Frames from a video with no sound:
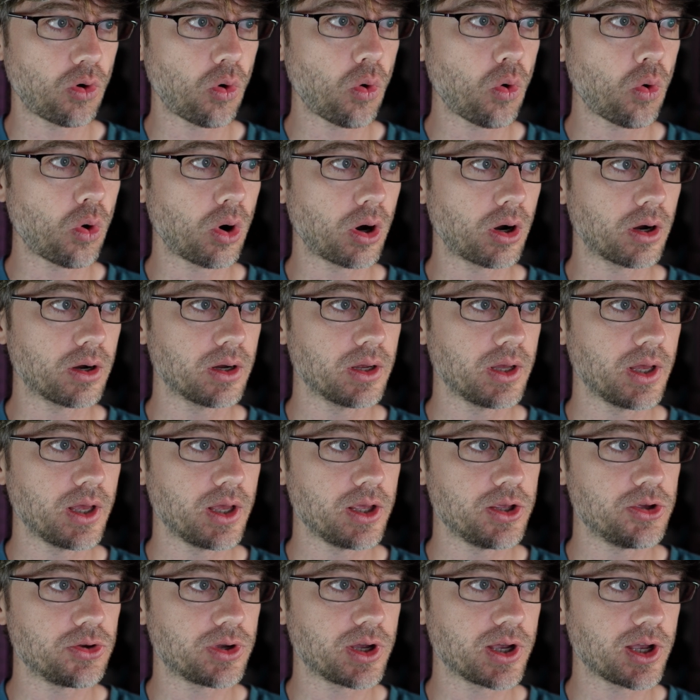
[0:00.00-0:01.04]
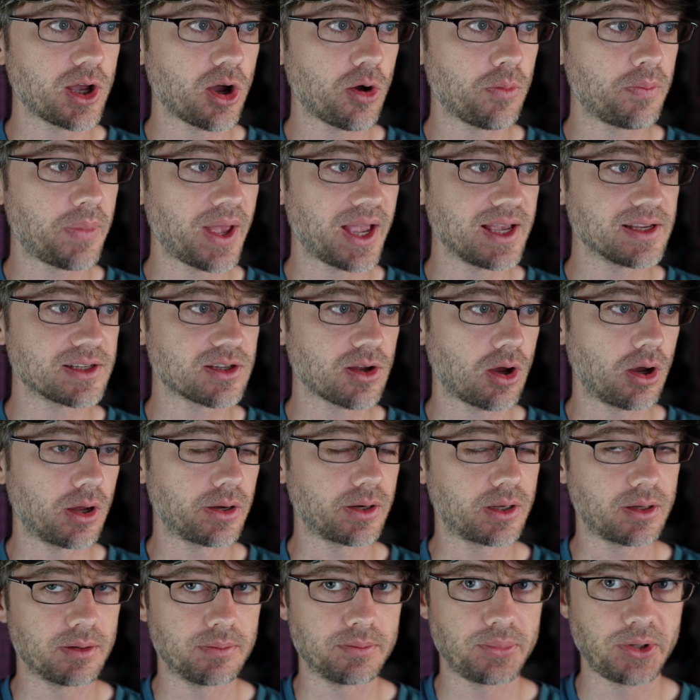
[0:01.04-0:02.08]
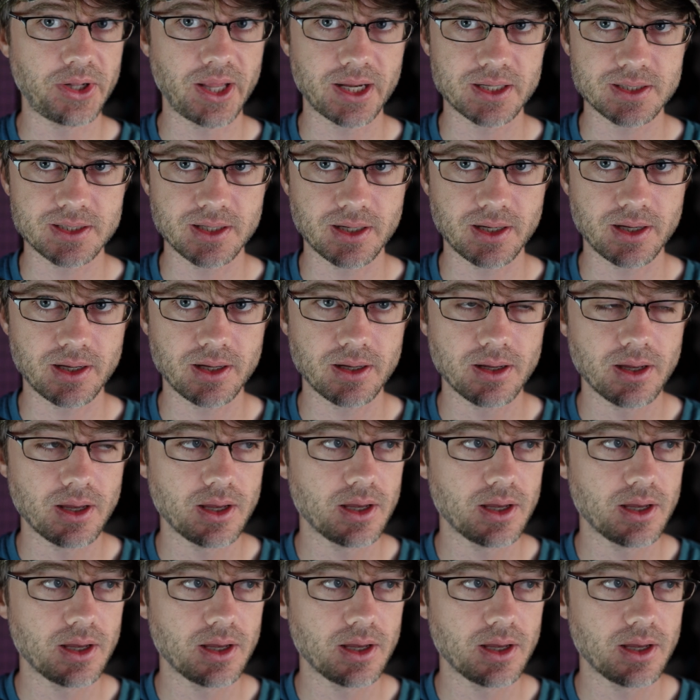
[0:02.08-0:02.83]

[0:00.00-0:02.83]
or you can go based on complexity.